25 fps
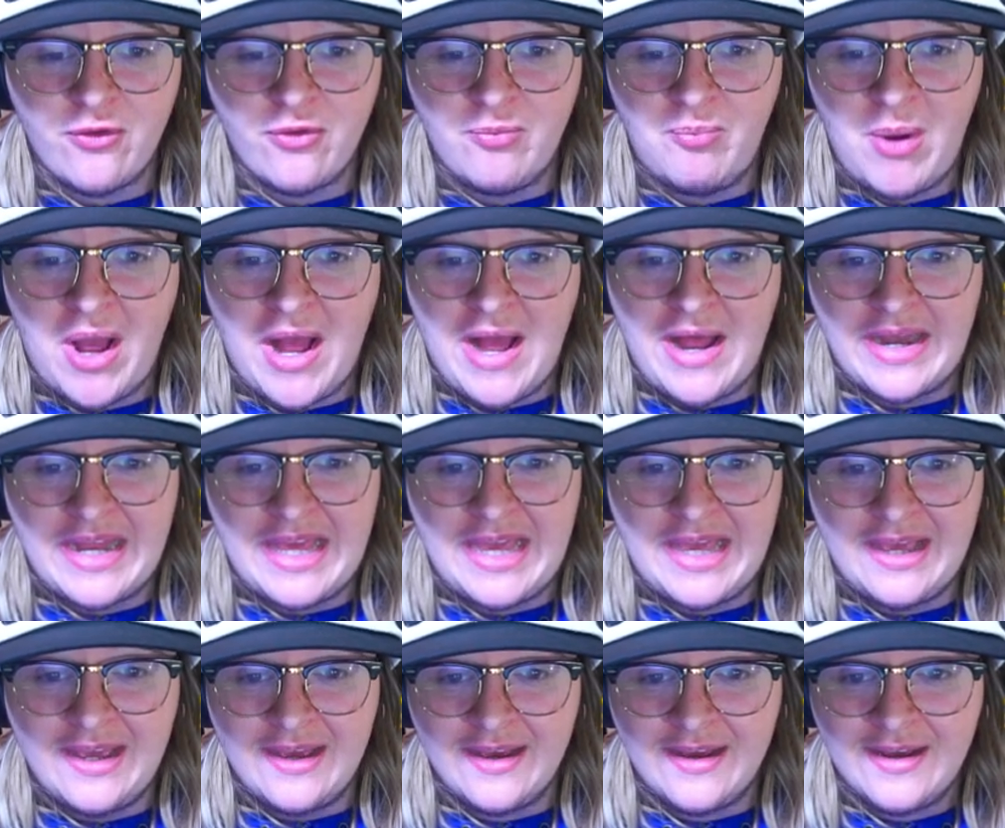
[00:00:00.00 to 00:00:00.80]

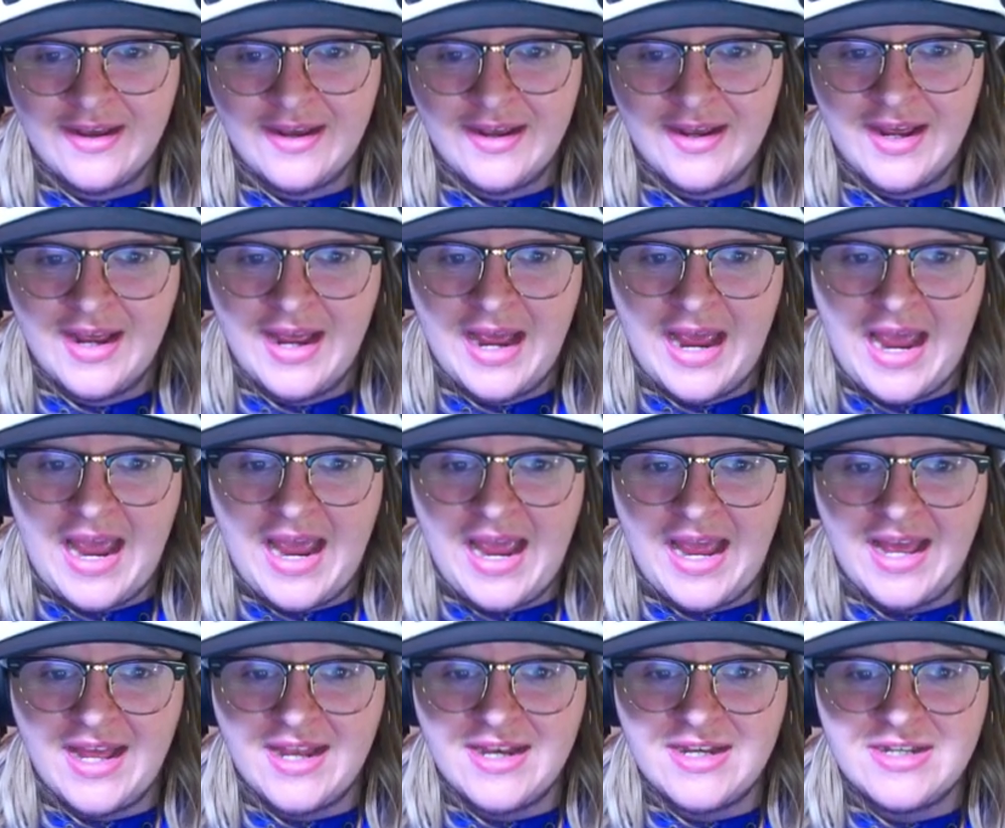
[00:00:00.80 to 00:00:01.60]
body,
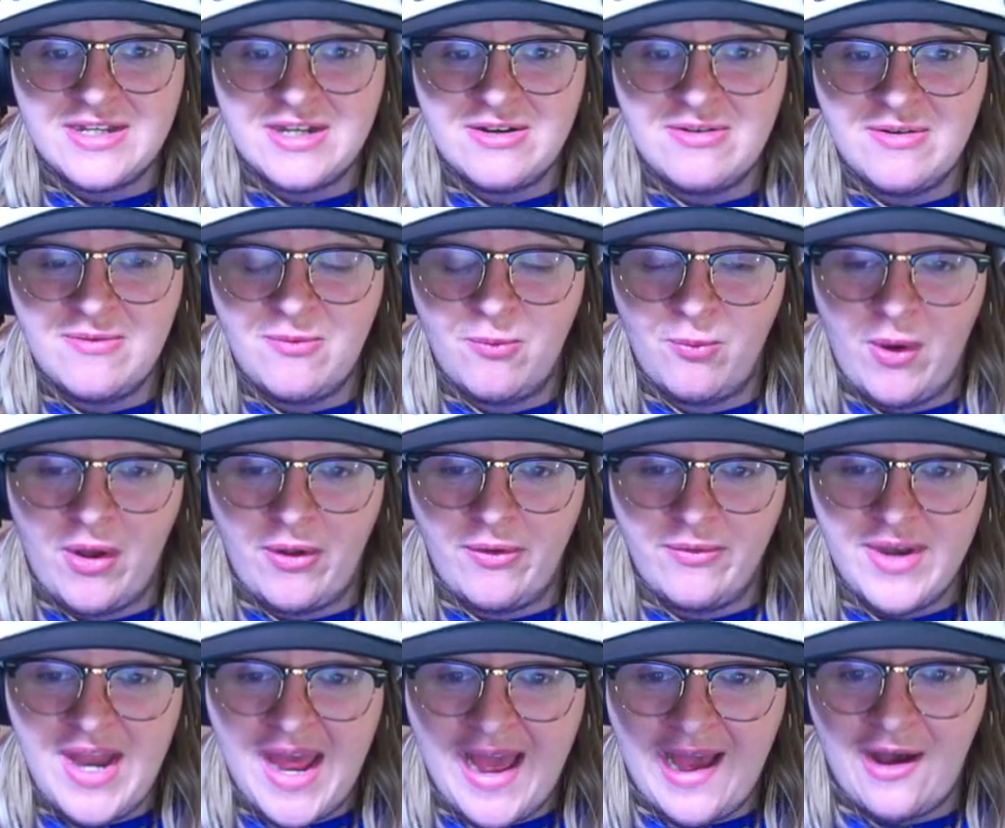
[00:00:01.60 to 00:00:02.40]
and,
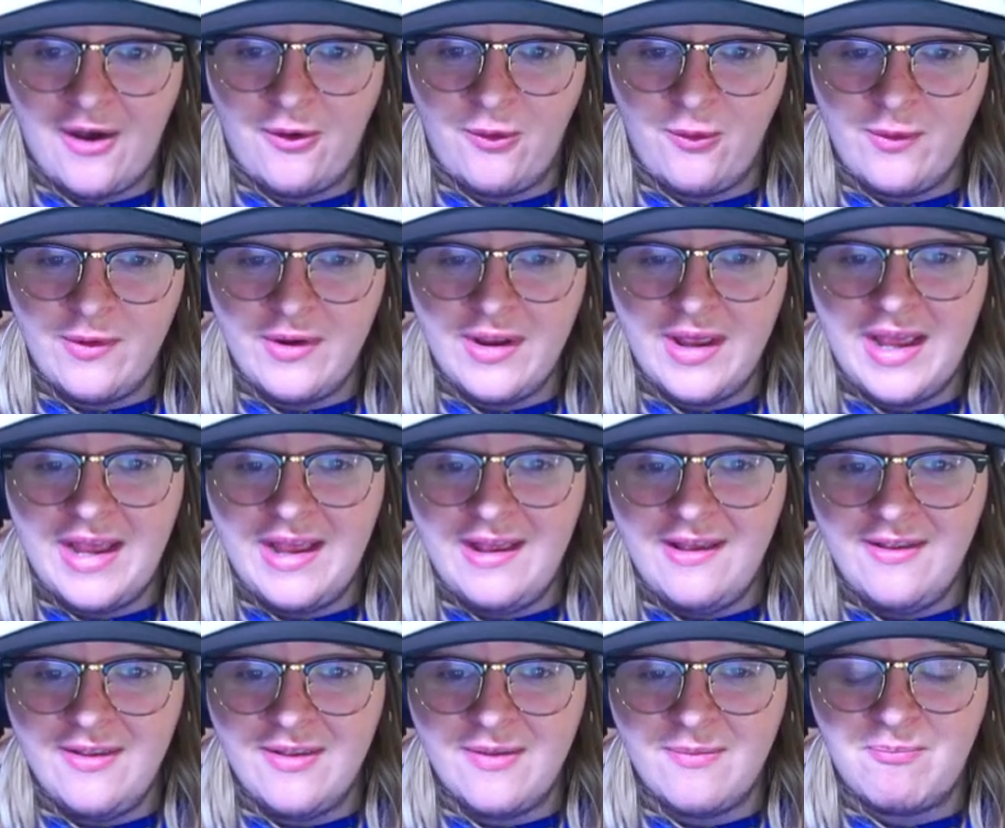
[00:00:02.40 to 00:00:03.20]
well, now
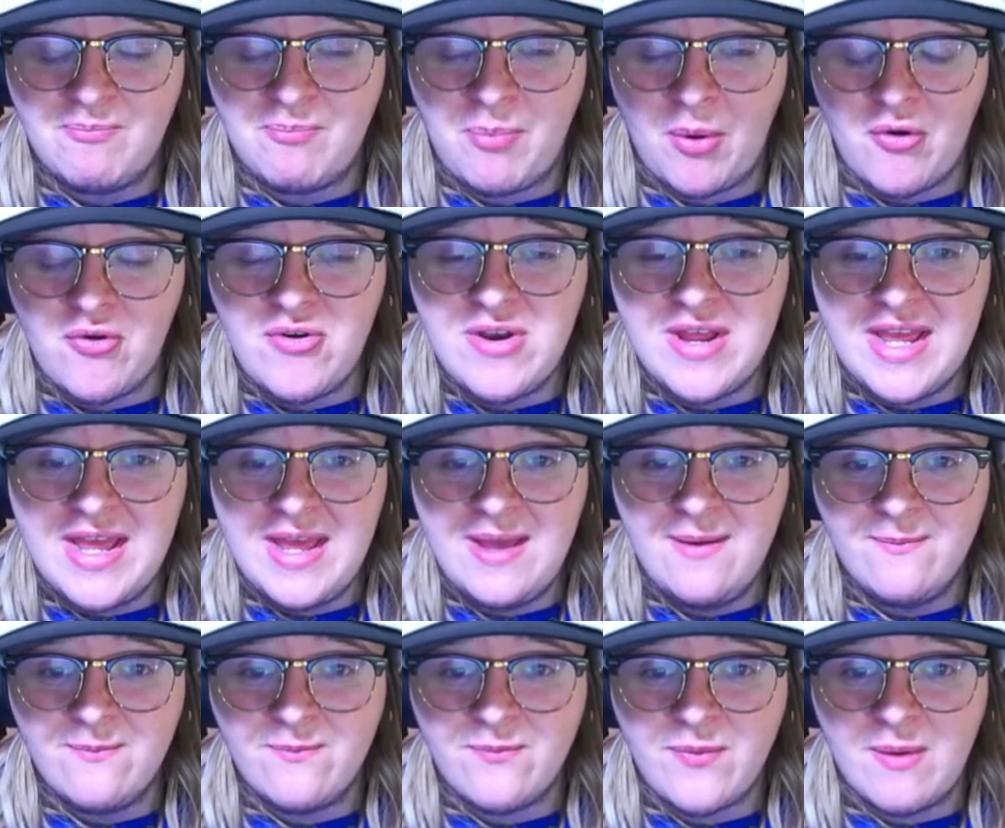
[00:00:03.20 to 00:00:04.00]
is burning
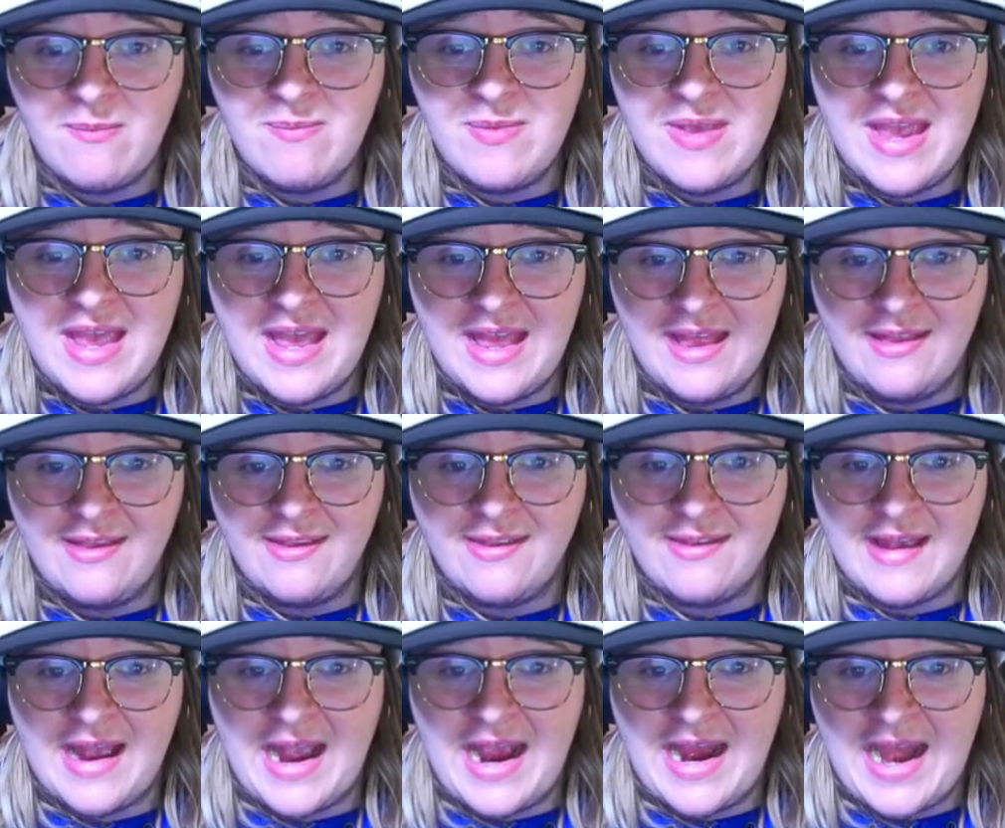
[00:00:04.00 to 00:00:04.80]
him from the
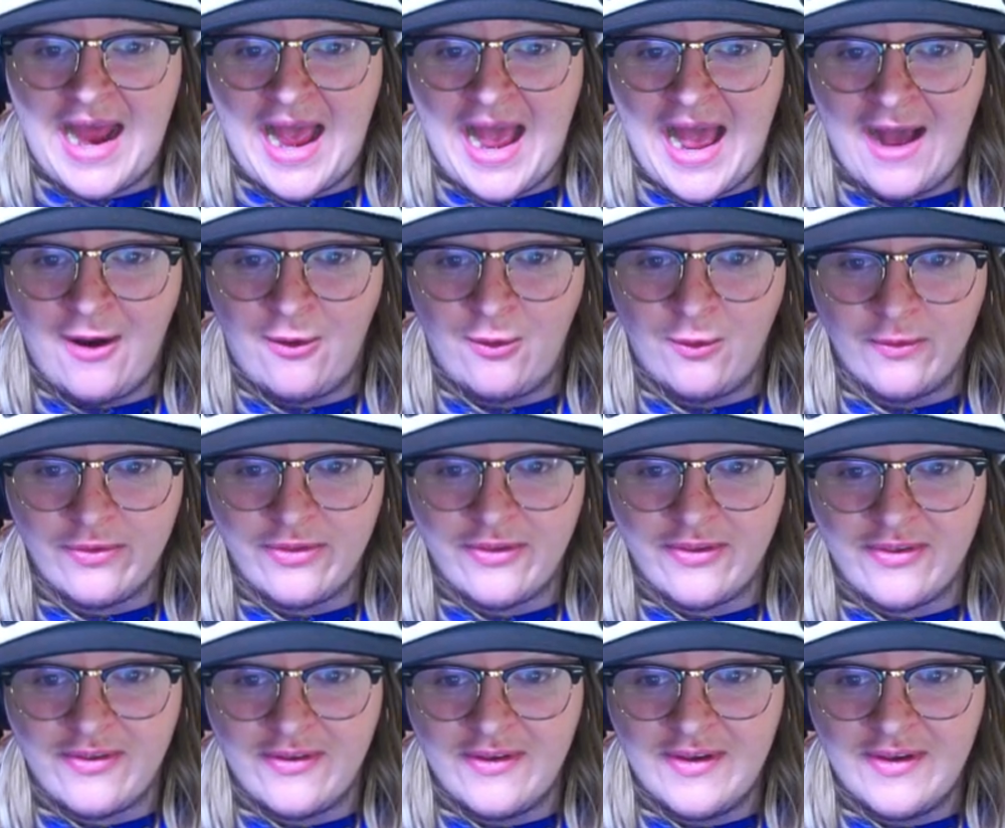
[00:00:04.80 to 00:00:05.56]
inside out.